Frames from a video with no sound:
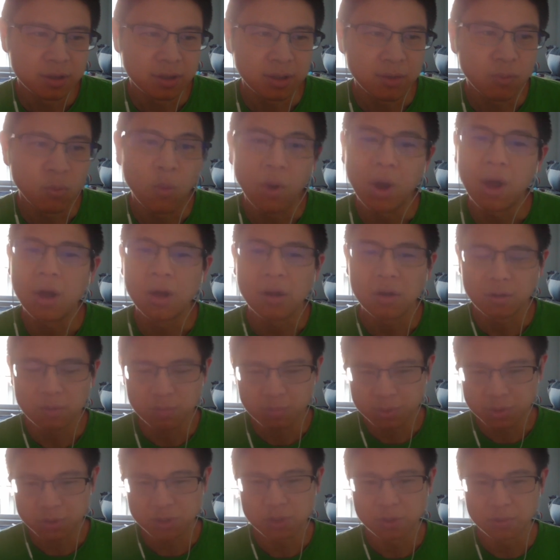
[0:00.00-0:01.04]
while
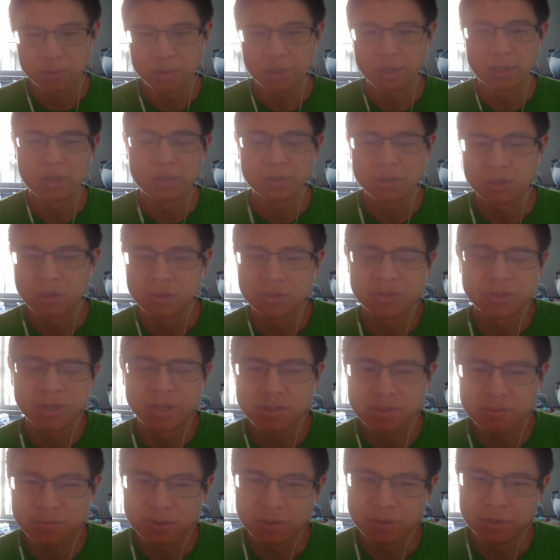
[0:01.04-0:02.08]
pursuing an internal
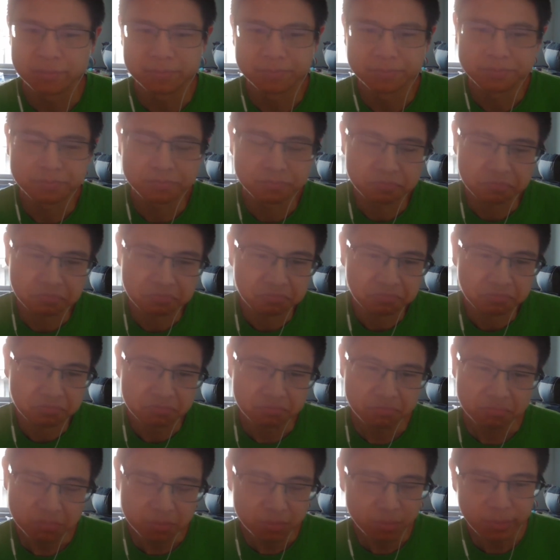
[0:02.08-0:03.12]
transfer
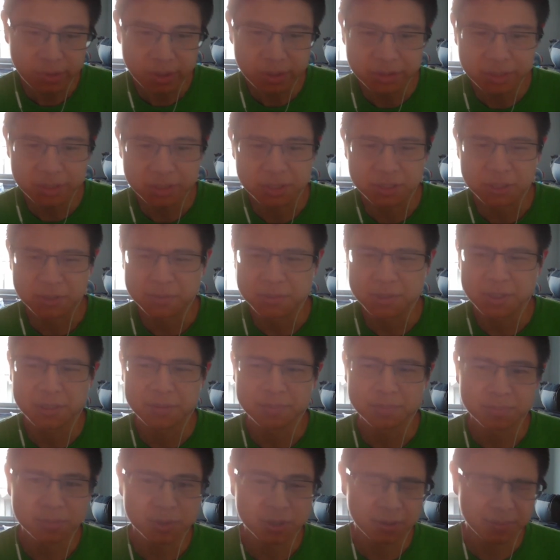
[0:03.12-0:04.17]
just seems like
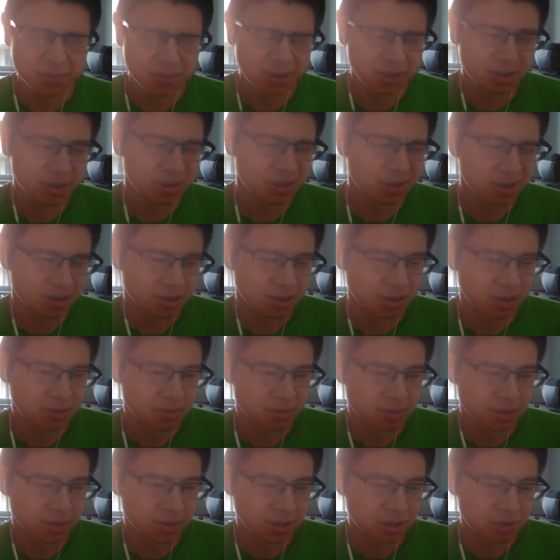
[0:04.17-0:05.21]
something
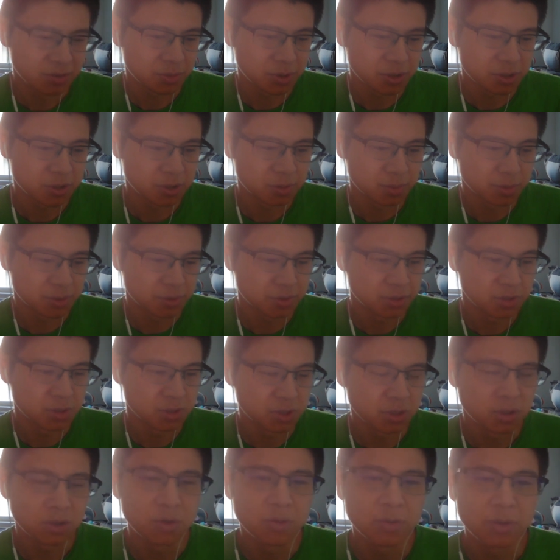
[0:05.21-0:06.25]
that's reasonable to
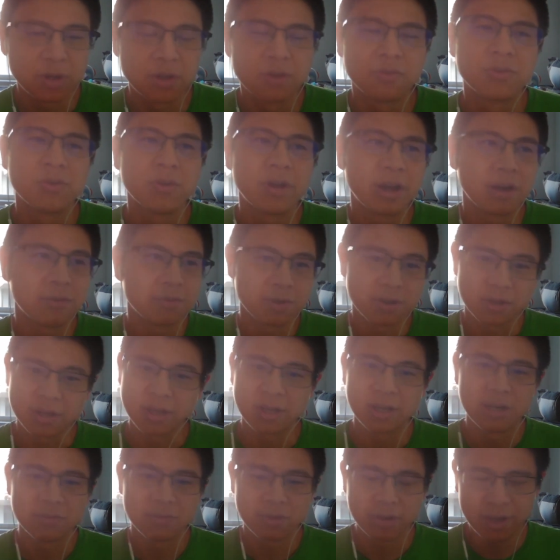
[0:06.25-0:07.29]
do if you have
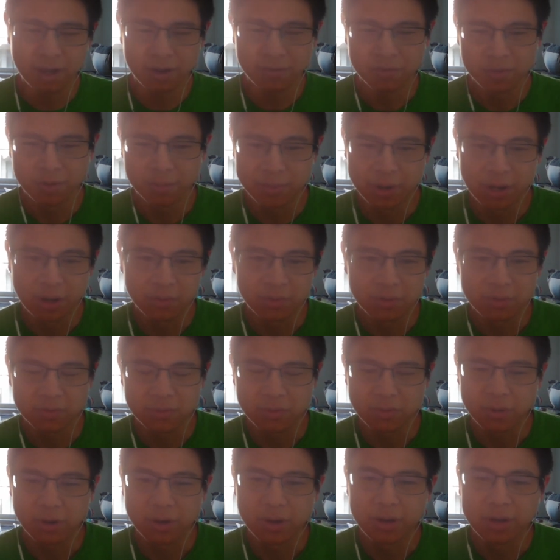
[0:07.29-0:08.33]
the bandwidth
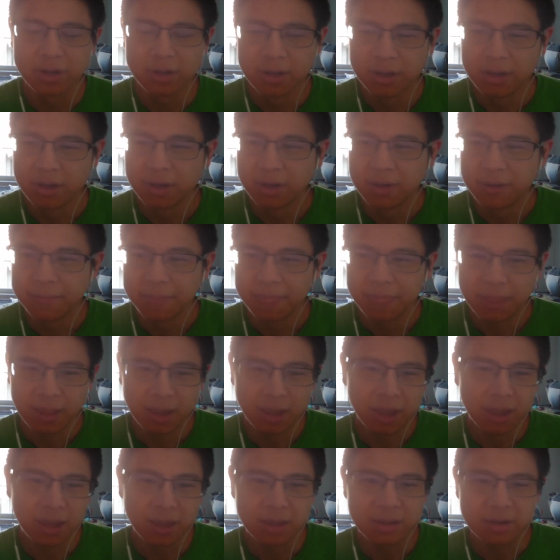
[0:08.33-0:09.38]
for it.
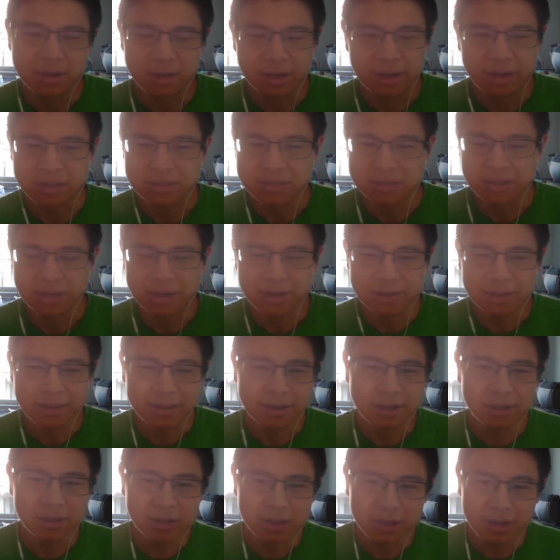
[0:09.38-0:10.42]
And yeah, it's not
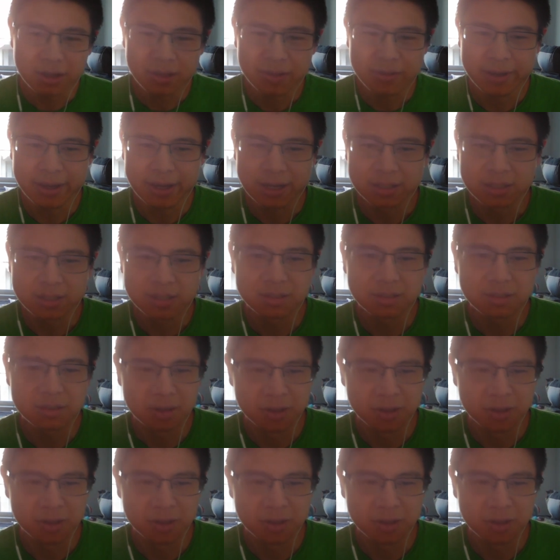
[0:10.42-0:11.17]
likely that